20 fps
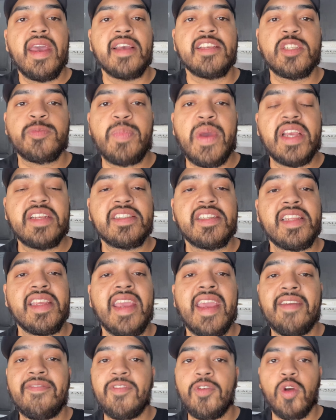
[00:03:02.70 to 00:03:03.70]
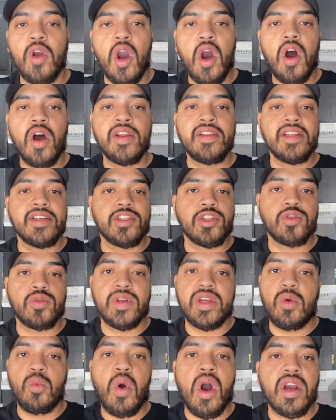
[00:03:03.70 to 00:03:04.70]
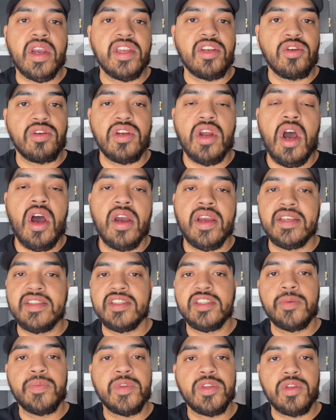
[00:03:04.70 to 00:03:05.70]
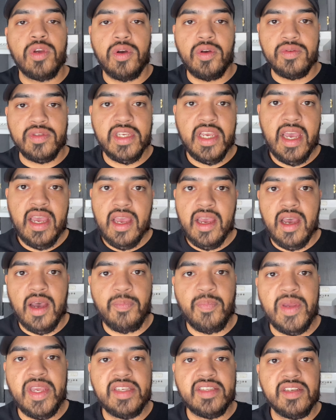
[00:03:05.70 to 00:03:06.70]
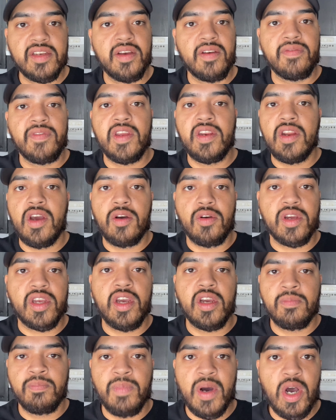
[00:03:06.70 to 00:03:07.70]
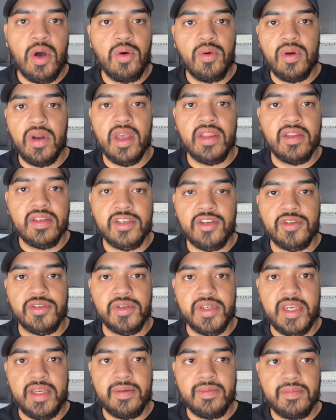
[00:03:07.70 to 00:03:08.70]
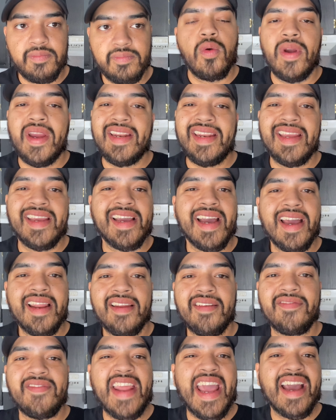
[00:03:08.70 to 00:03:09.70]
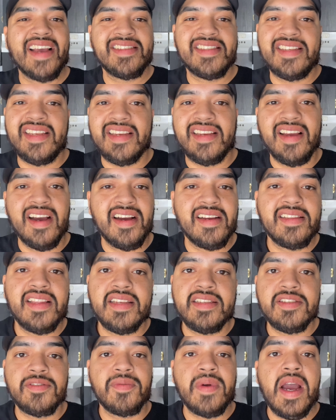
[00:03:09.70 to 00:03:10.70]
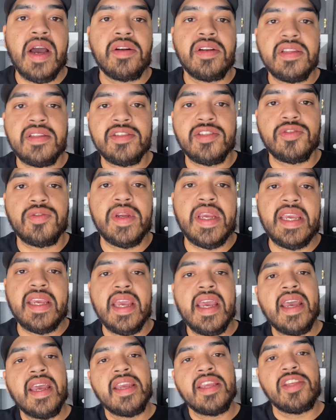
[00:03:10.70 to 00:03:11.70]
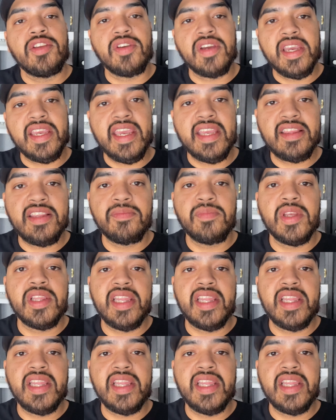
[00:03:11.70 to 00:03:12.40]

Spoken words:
especially if you're on the street walking your dog and someone throws a piece of, cooked bone on the street or any kind of nasty gunk that's around in the street. You could get them to